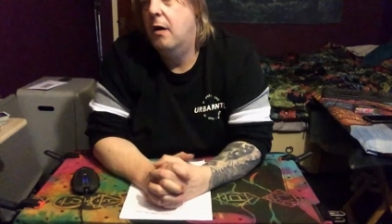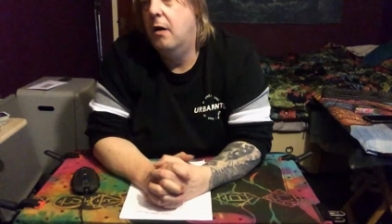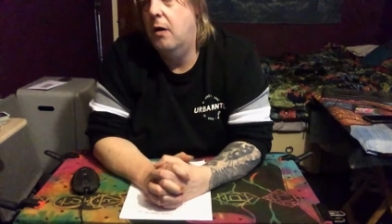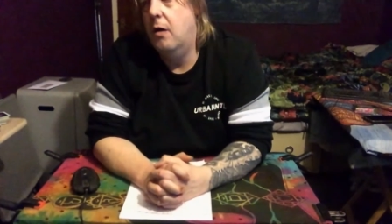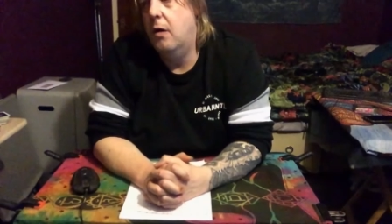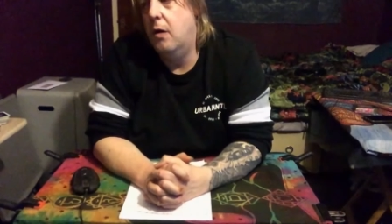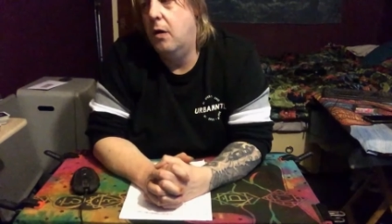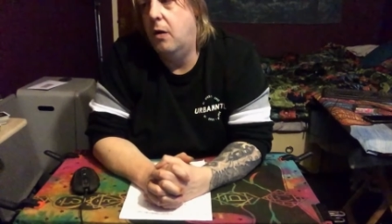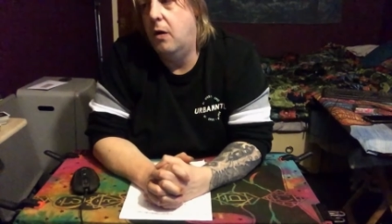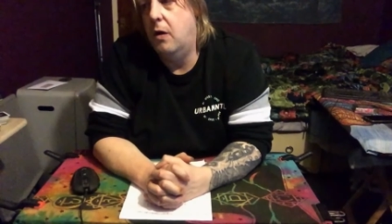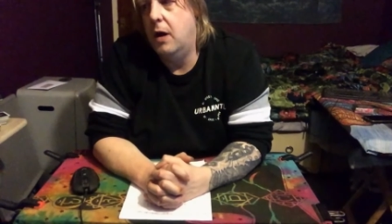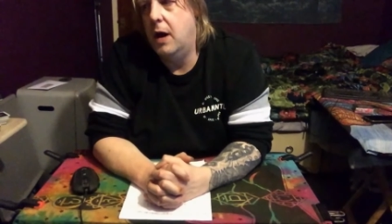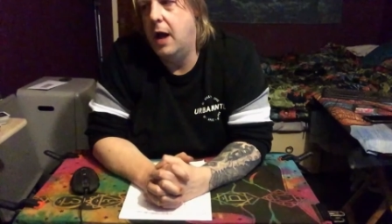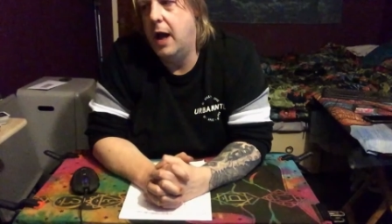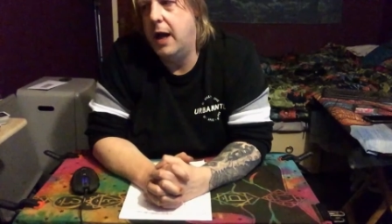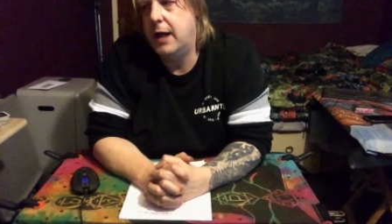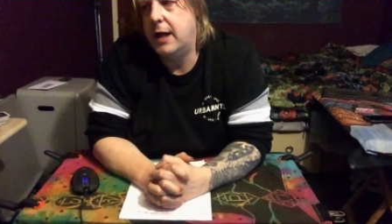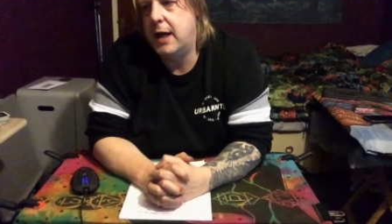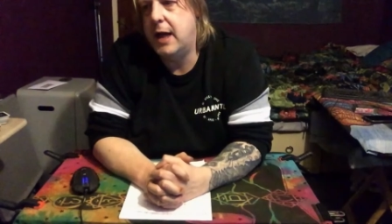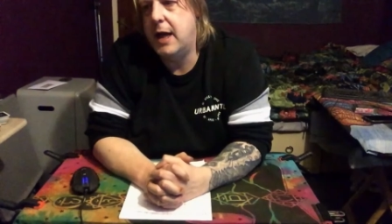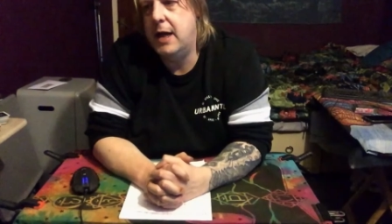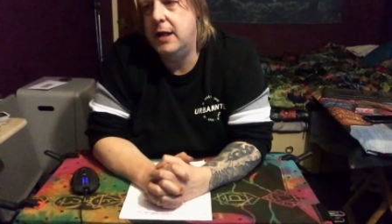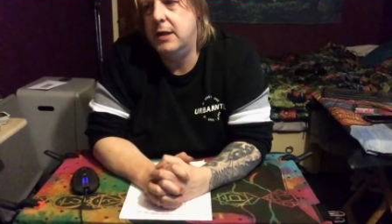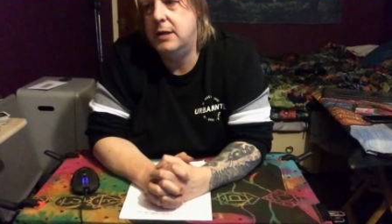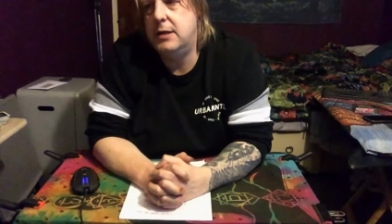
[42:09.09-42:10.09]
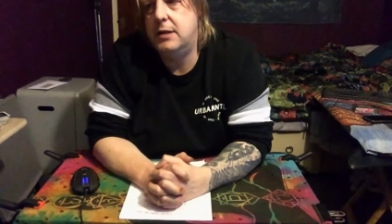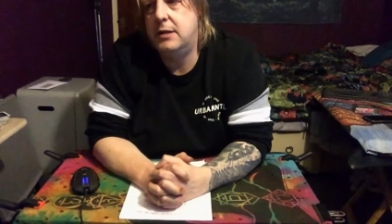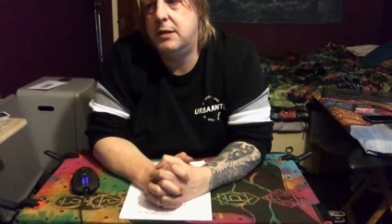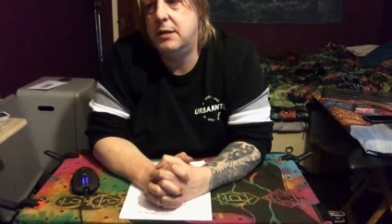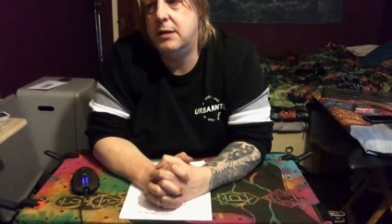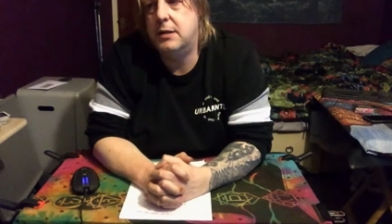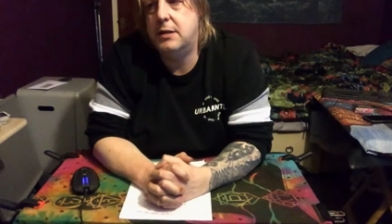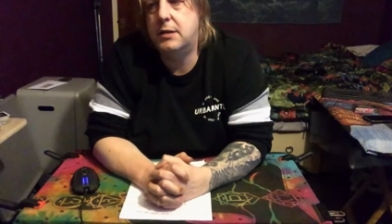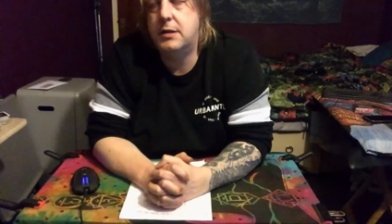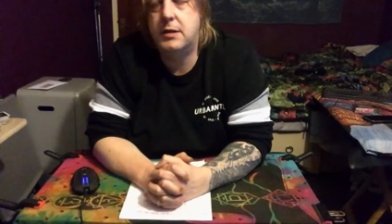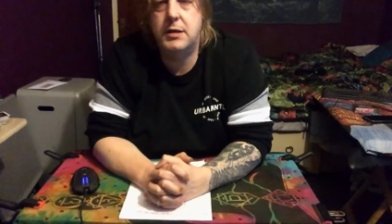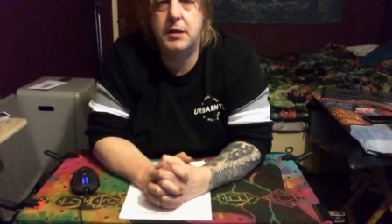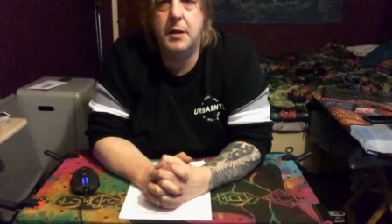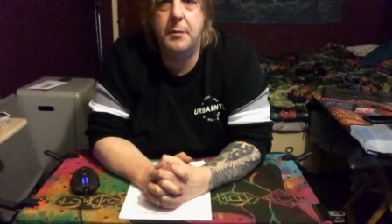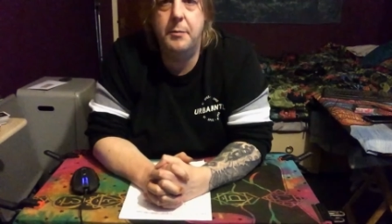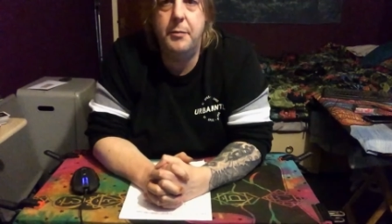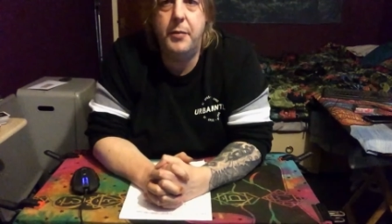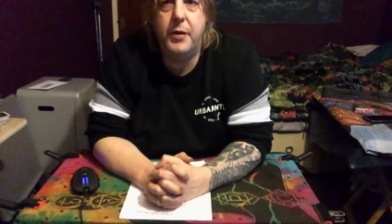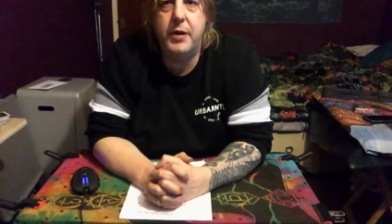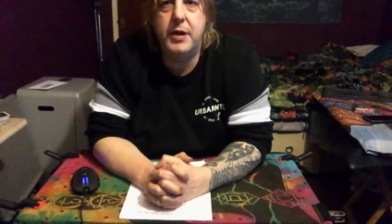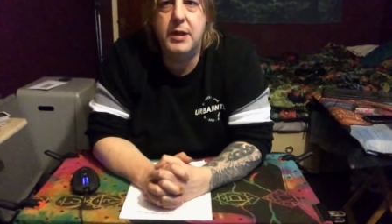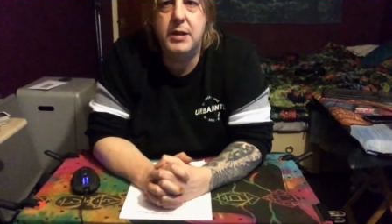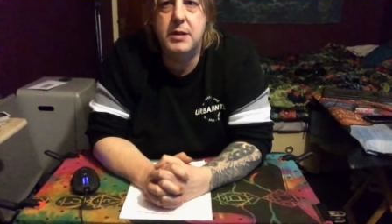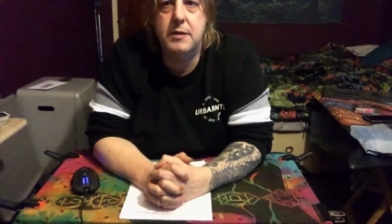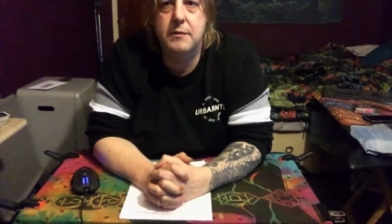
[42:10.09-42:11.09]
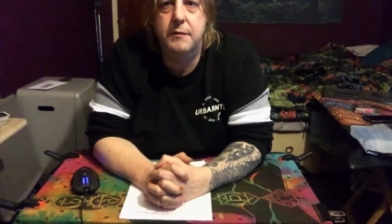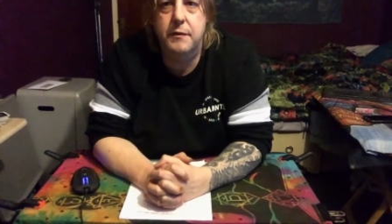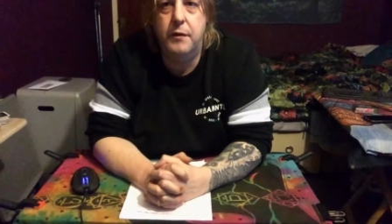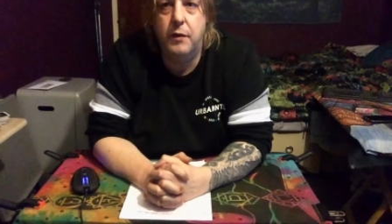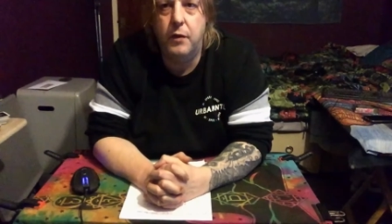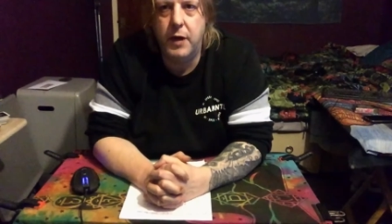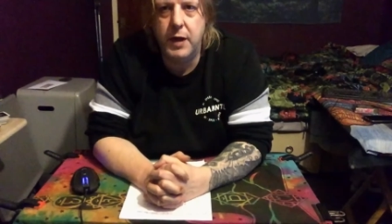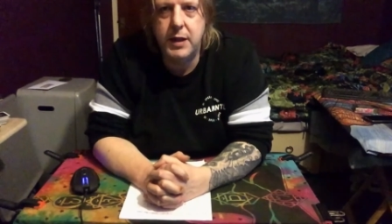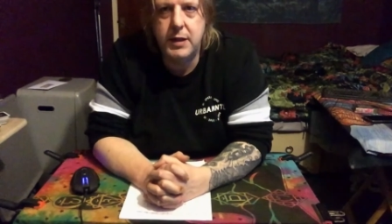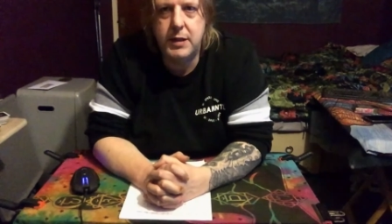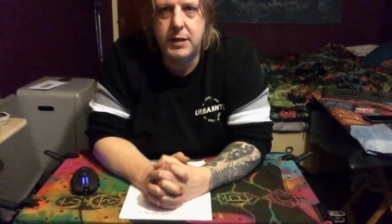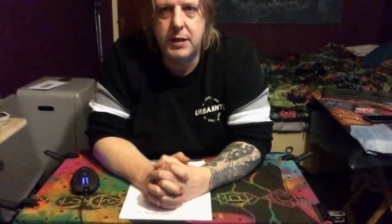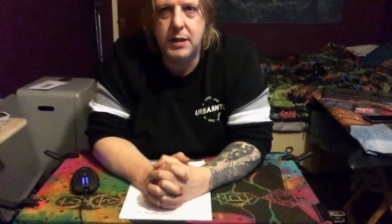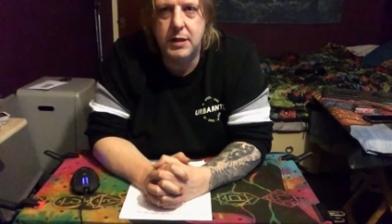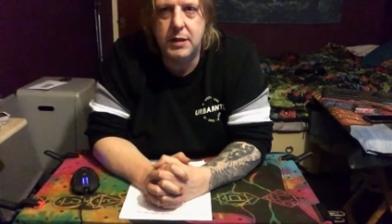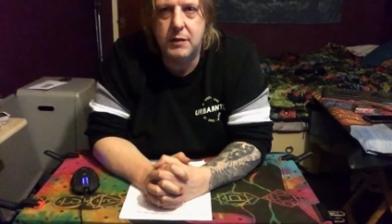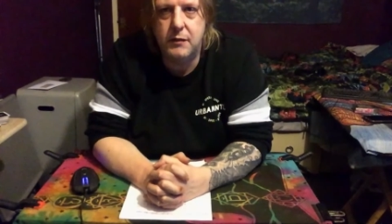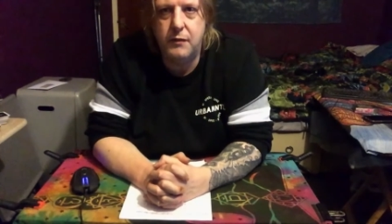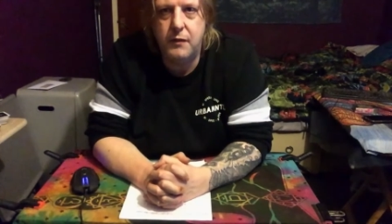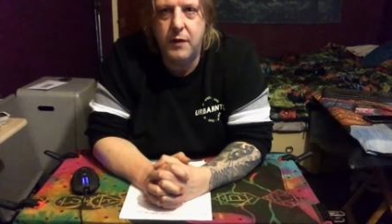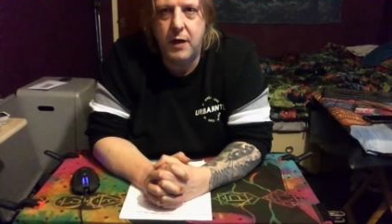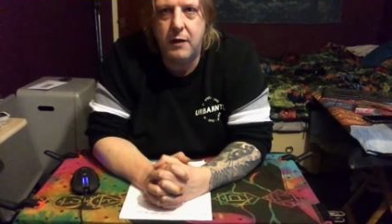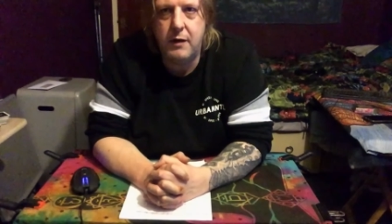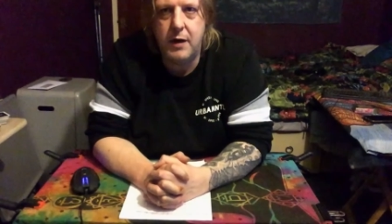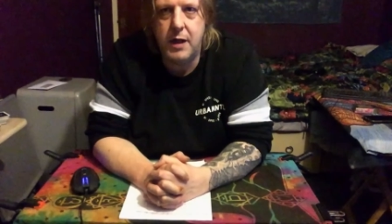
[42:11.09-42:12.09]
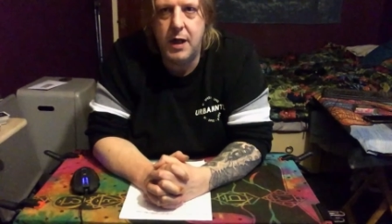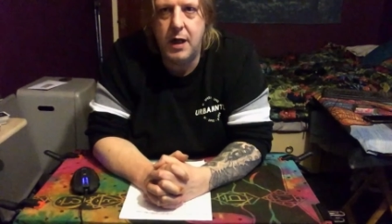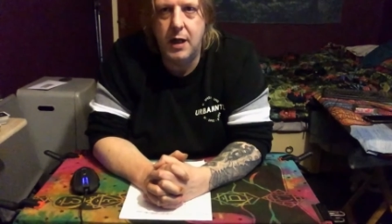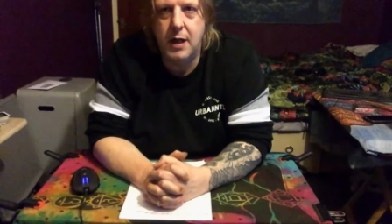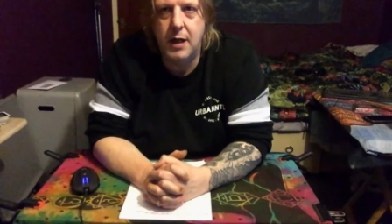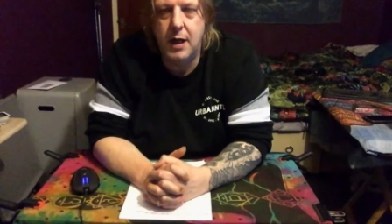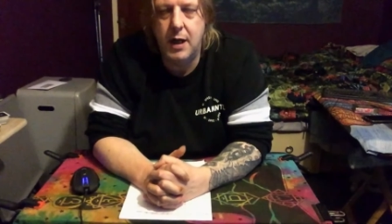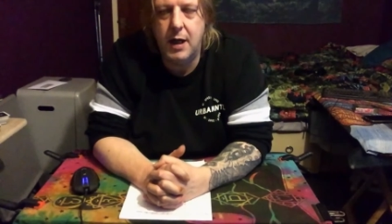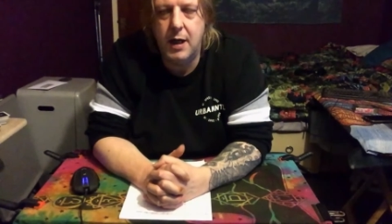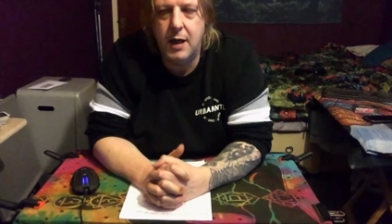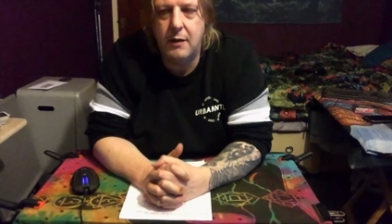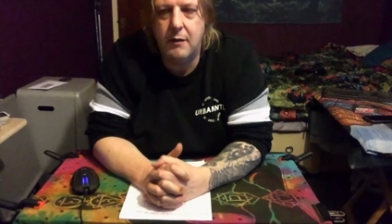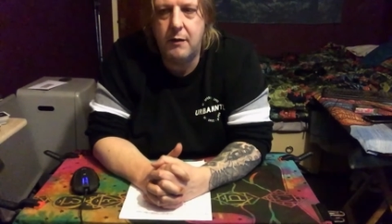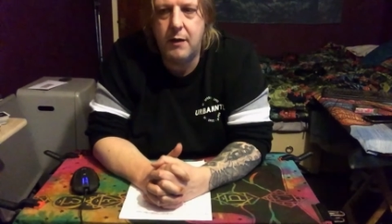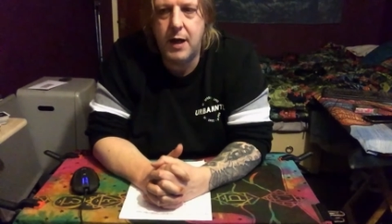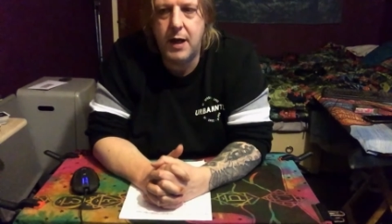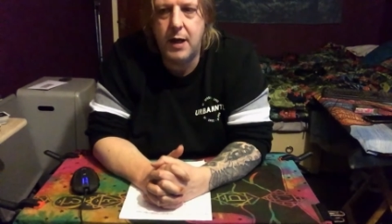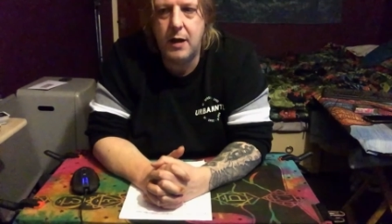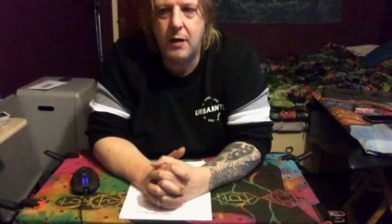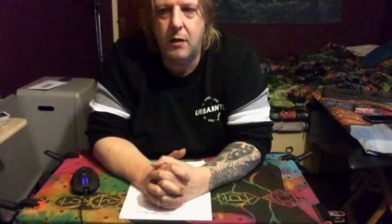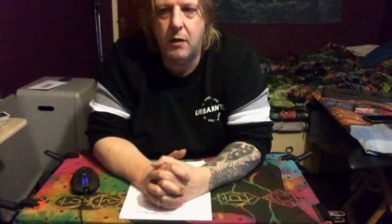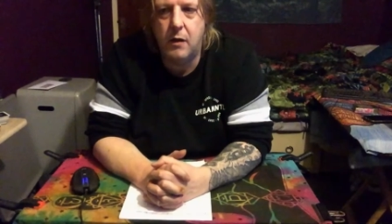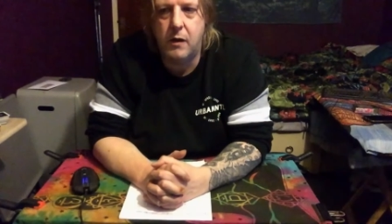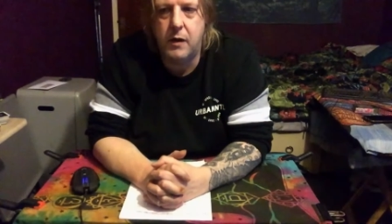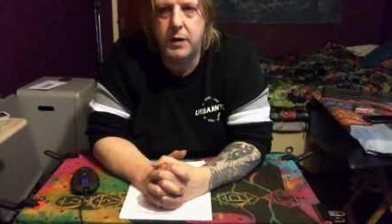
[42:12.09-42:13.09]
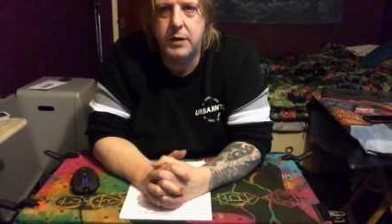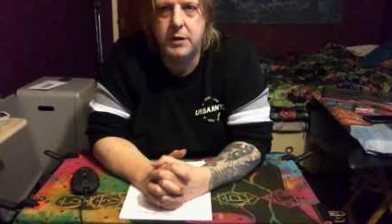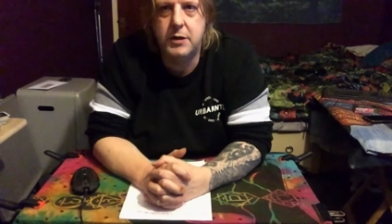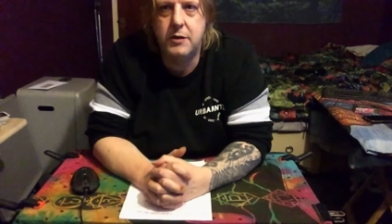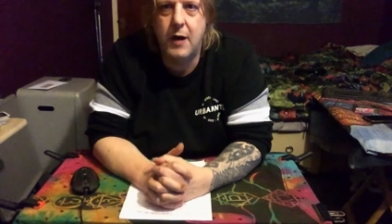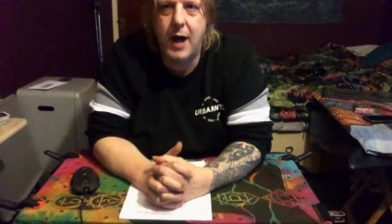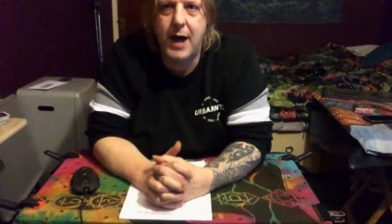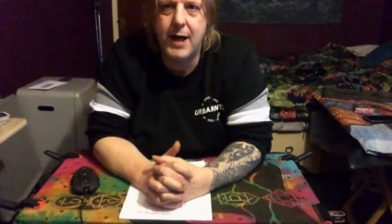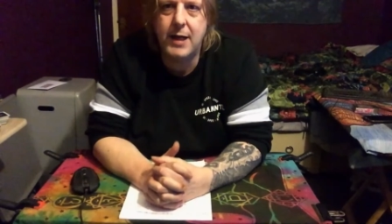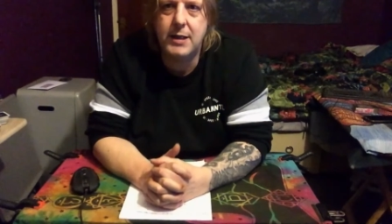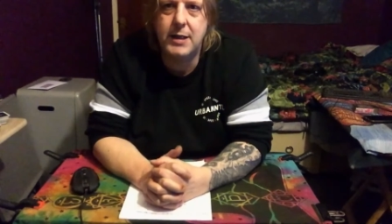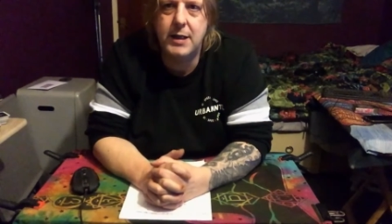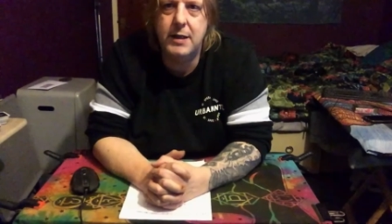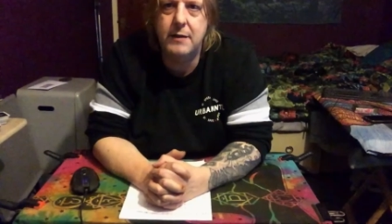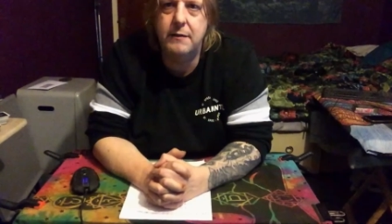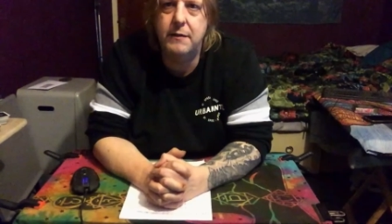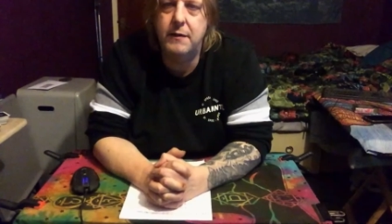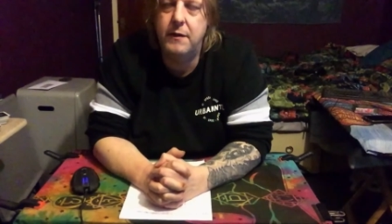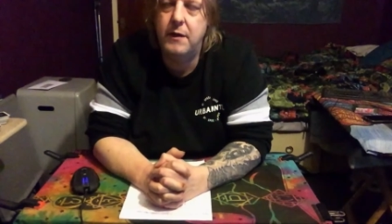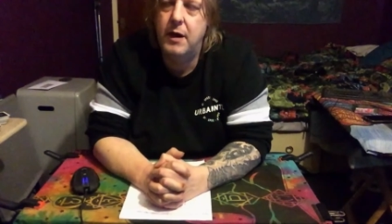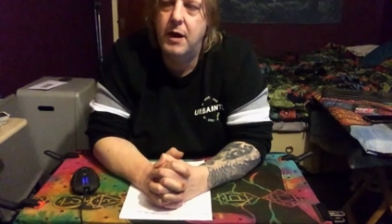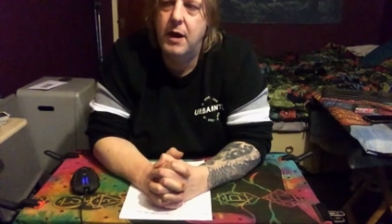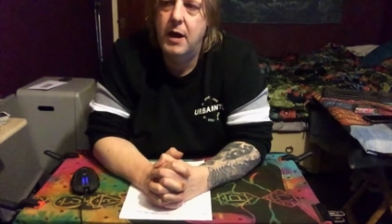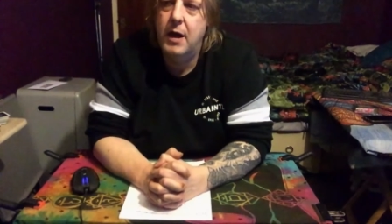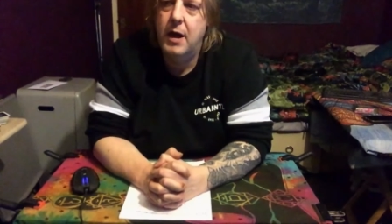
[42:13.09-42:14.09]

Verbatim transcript: Or like it's just somebody's voice that's very alluring or attractive.